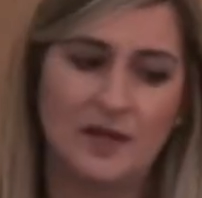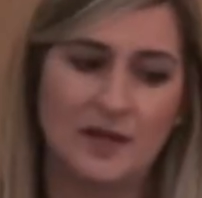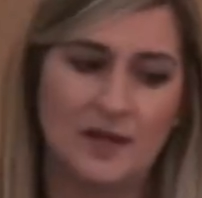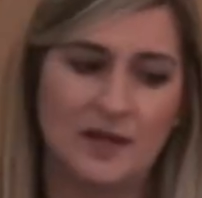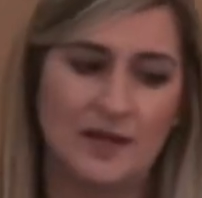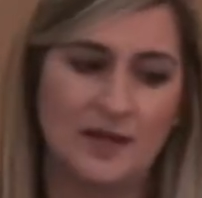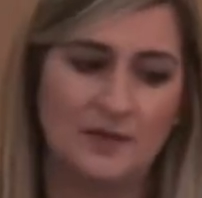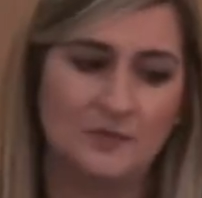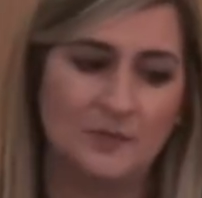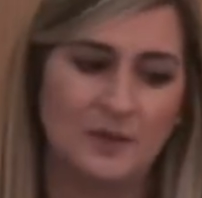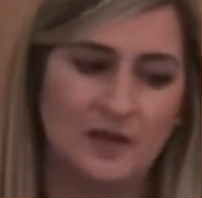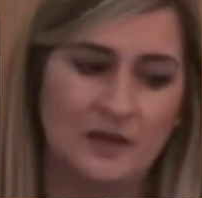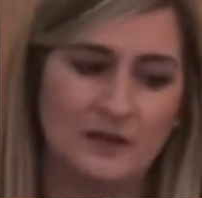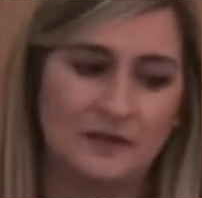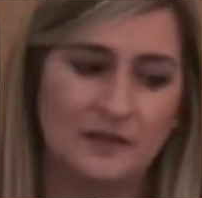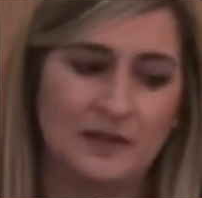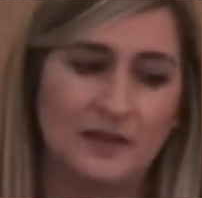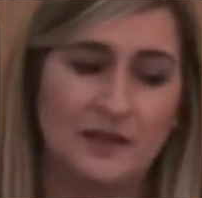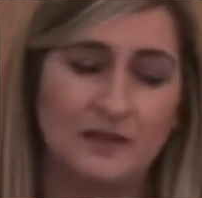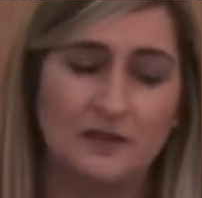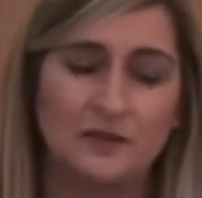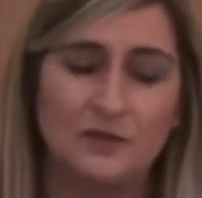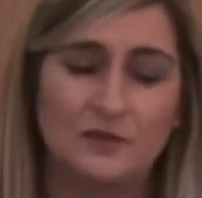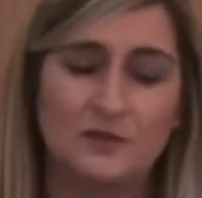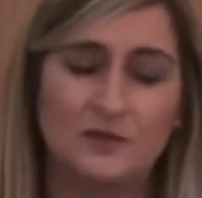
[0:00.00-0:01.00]
And they
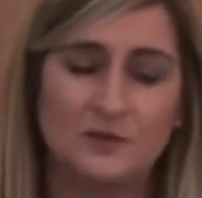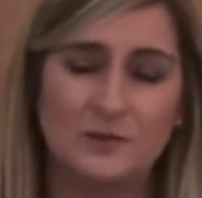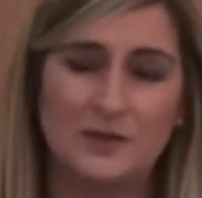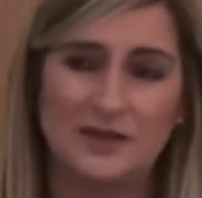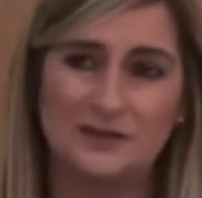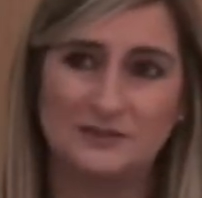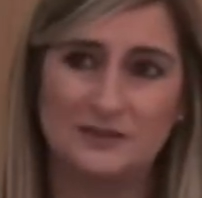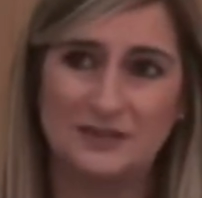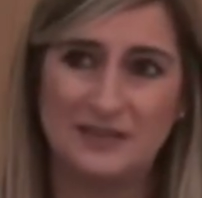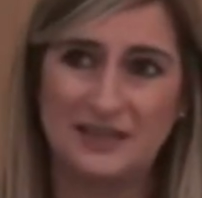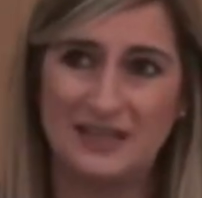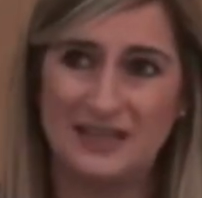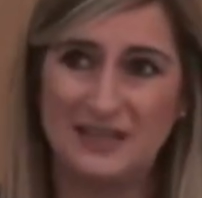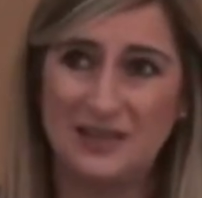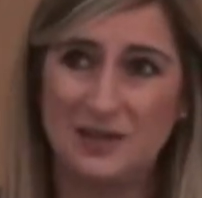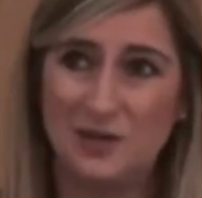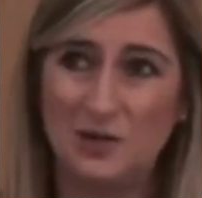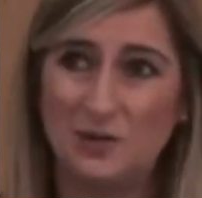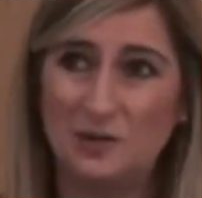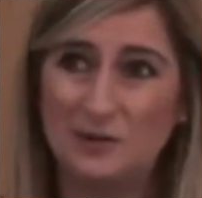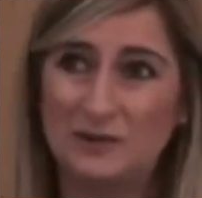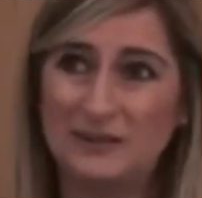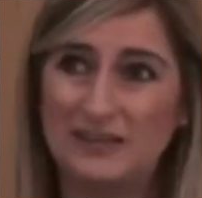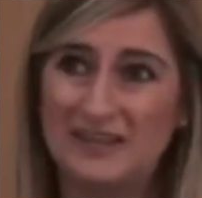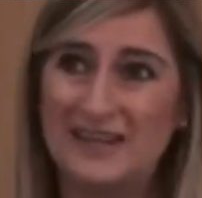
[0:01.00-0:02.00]
can also have a thing
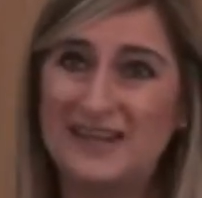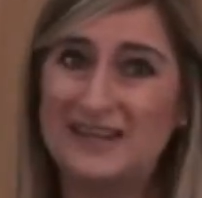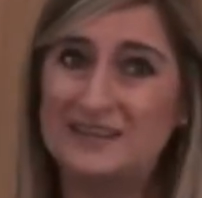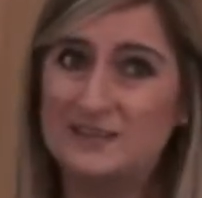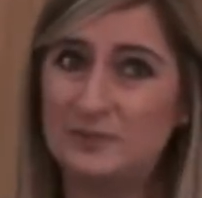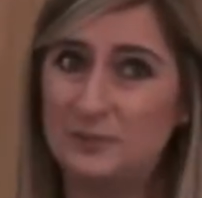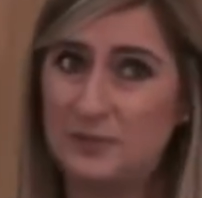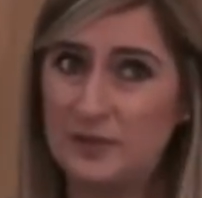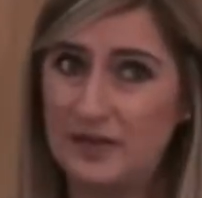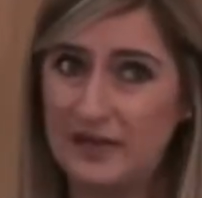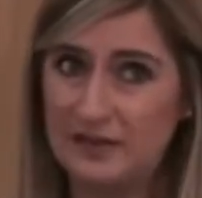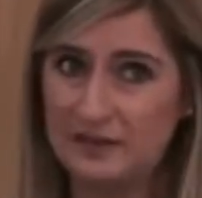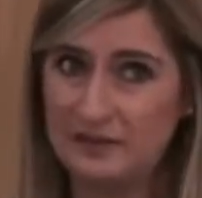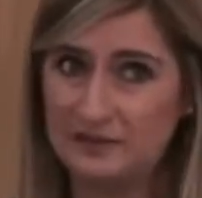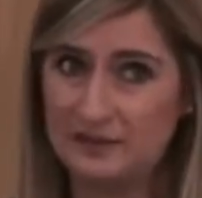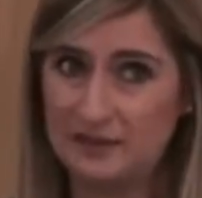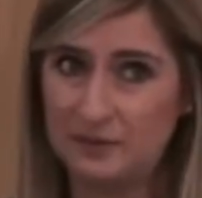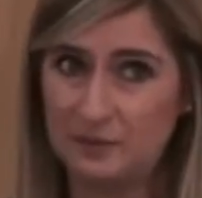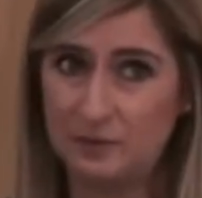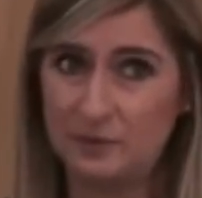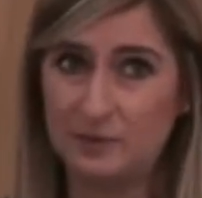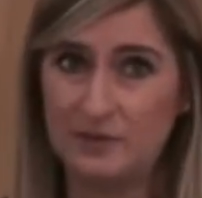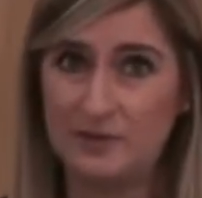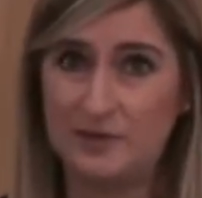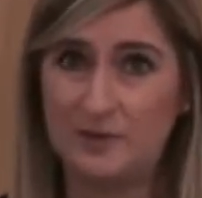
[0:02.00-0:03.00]
called cataplexy,
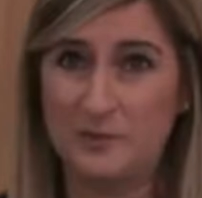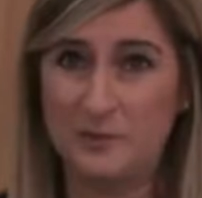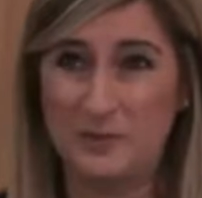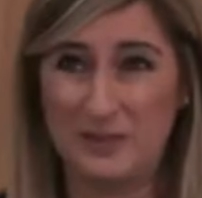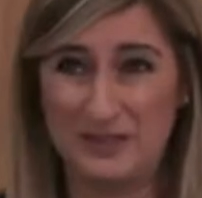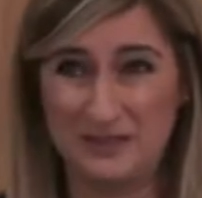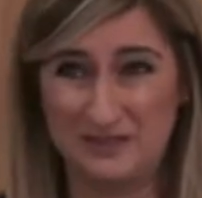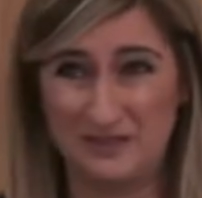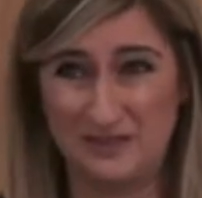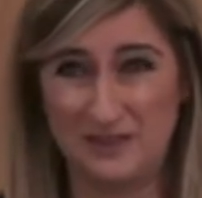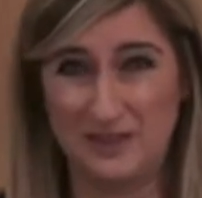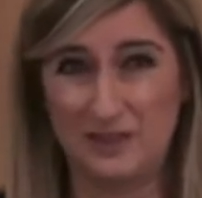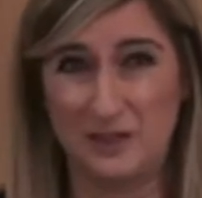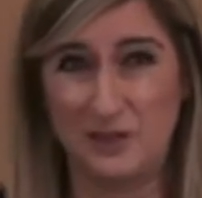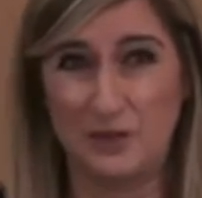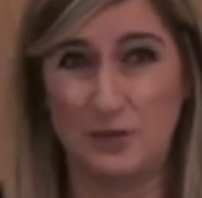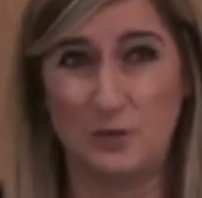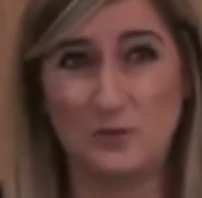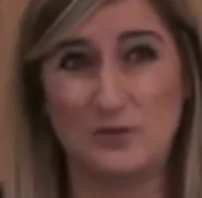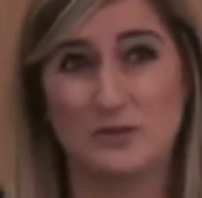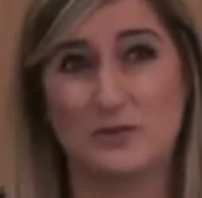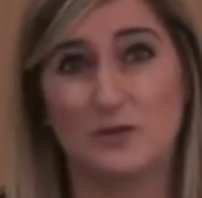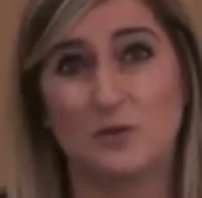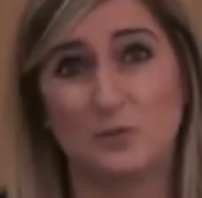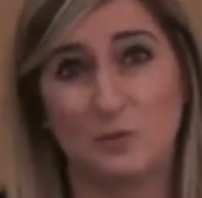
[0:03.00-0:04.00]
where they basically
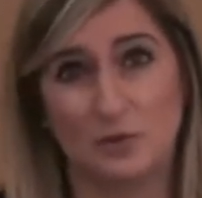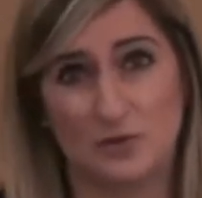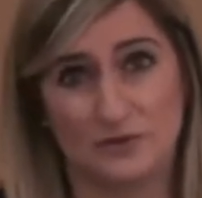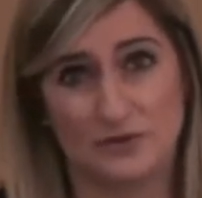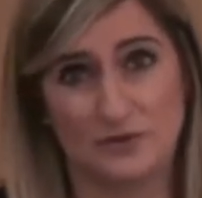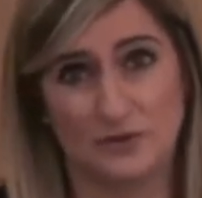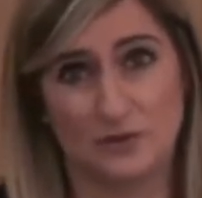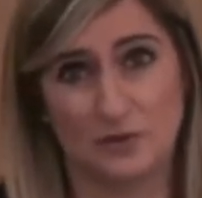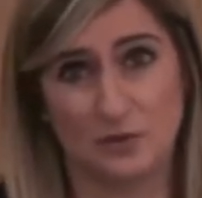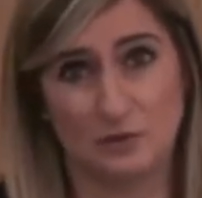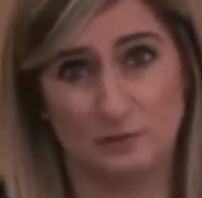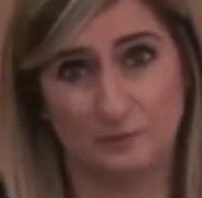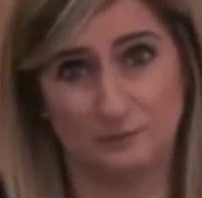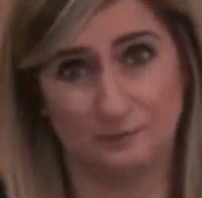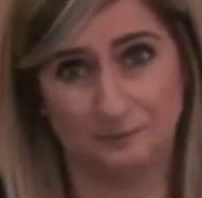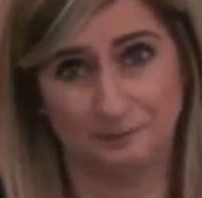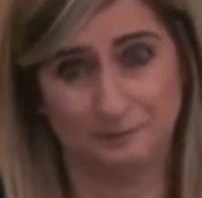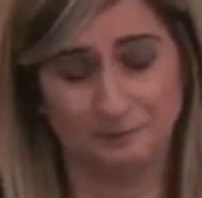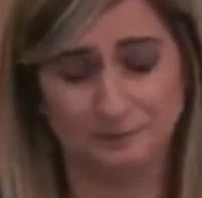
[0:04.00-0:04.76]
lose their muscle tone.